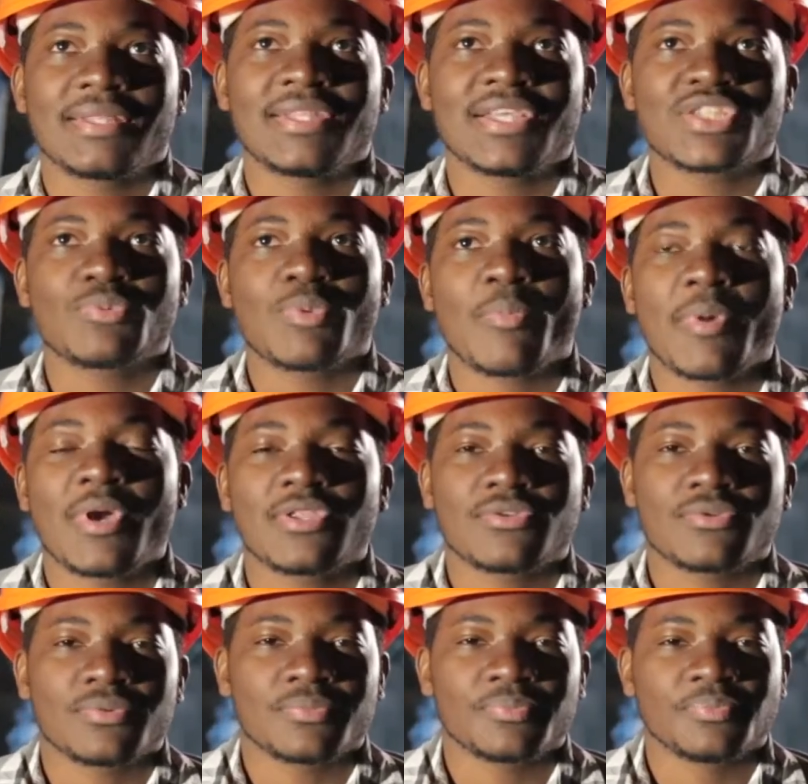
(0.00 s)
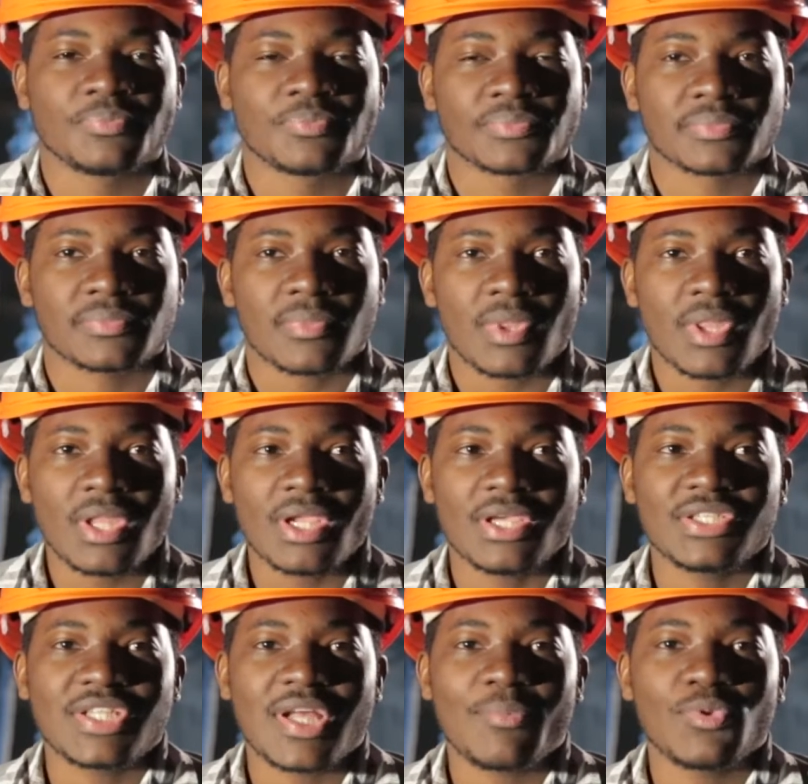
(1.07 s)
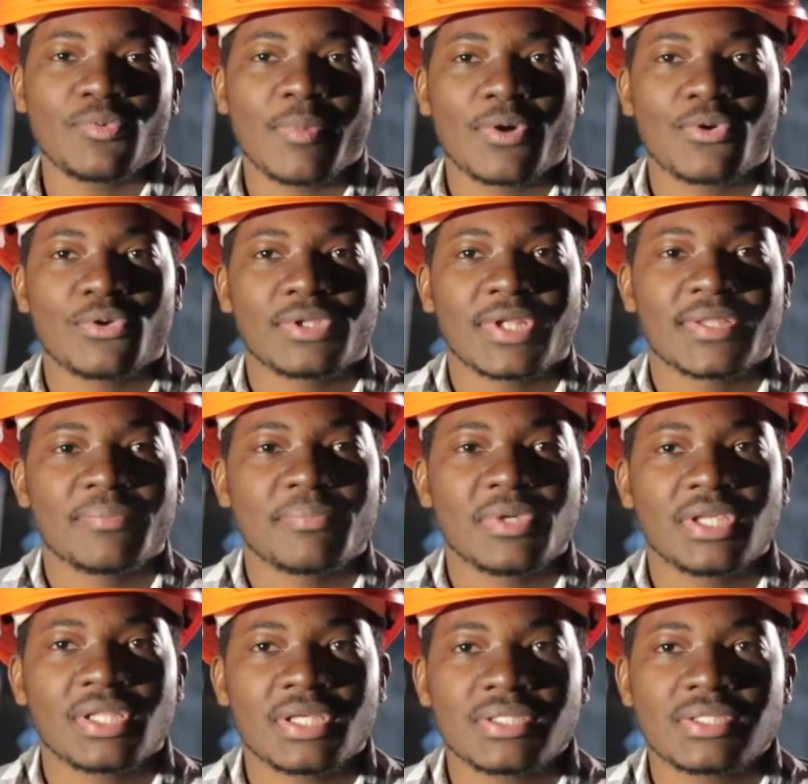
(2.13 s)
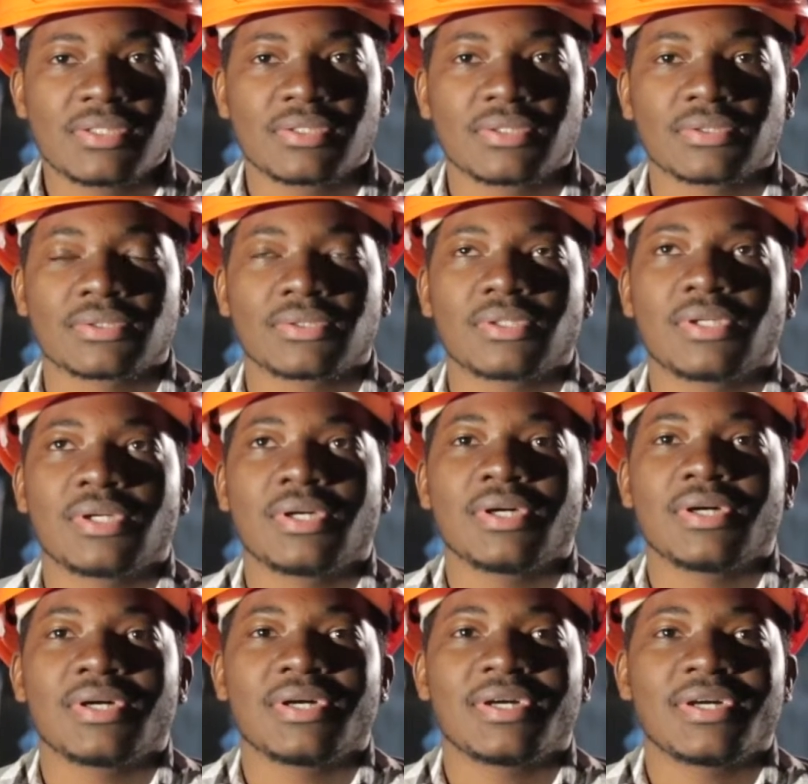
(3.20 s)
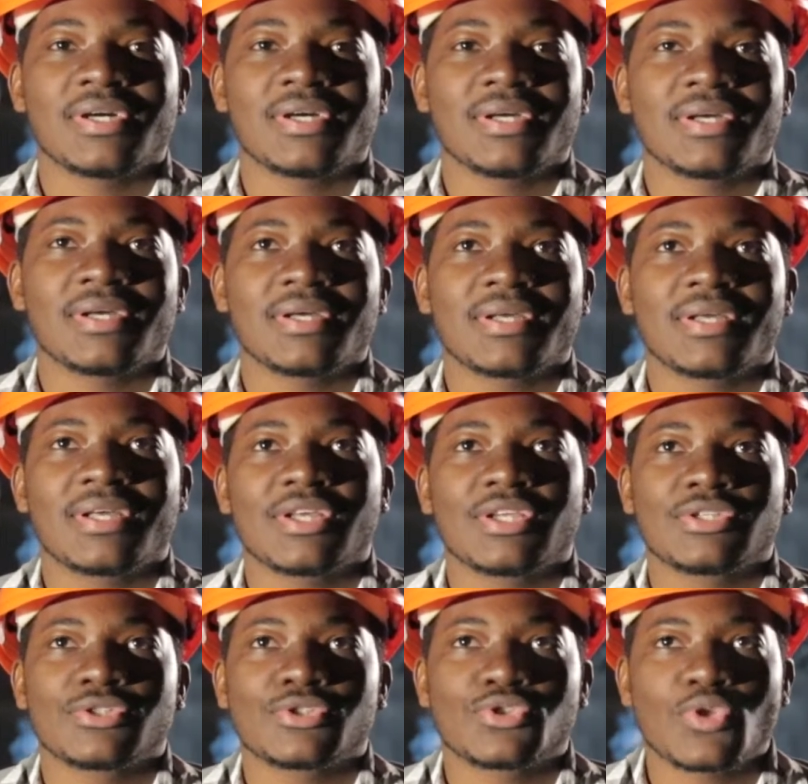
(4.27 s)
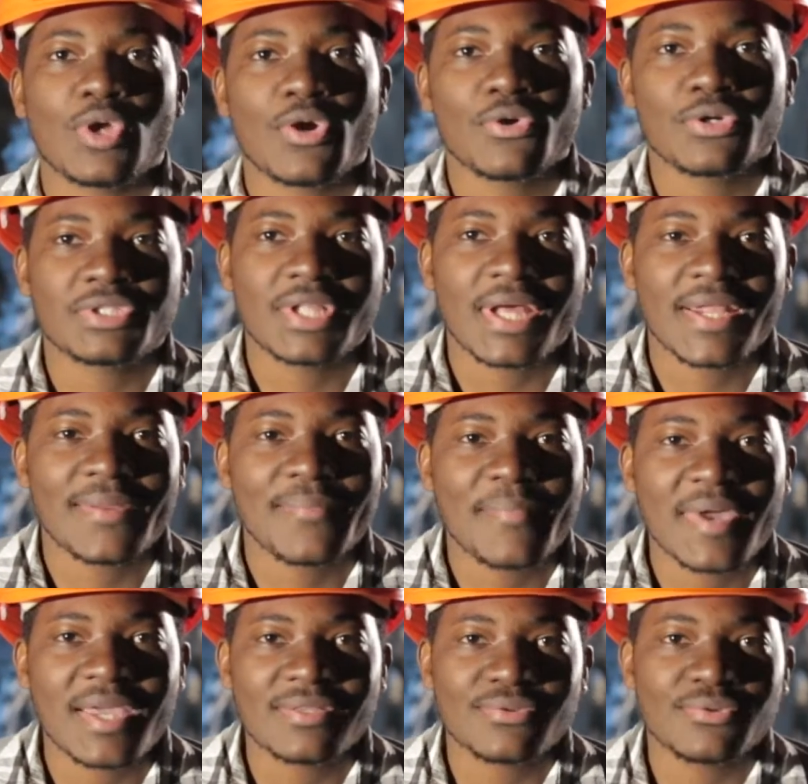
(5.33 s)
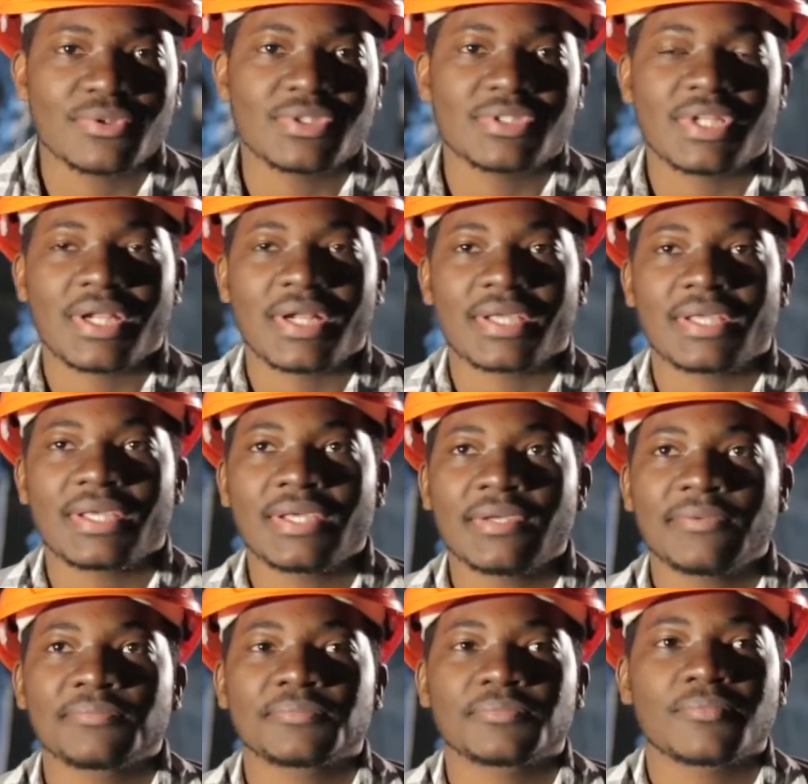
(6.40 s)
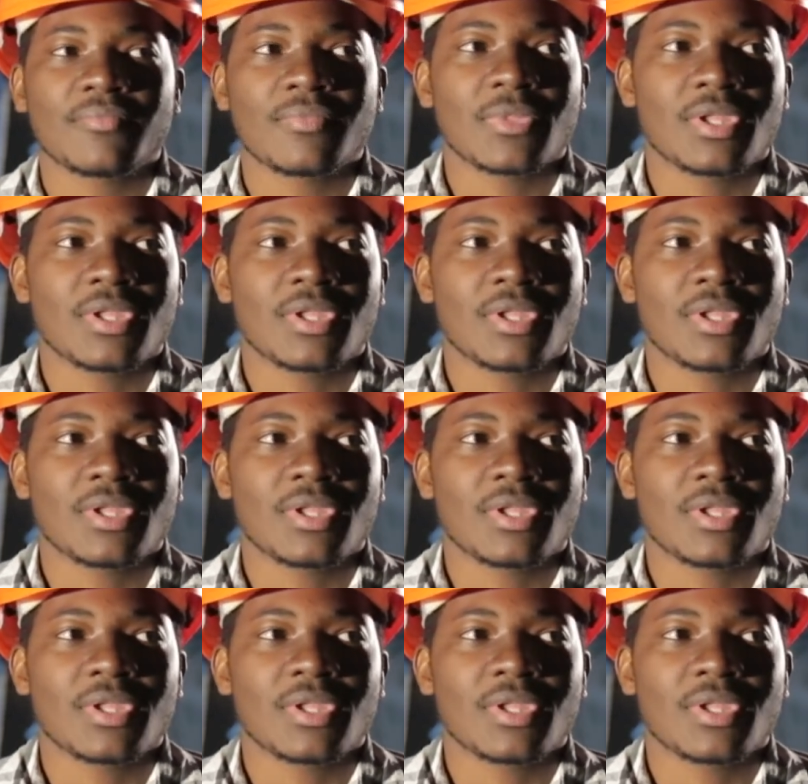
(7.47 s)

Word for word: I'm fond of studying here. I hope that you'll come here and become a part of North Caucasian State University for Mining and Metallurgy.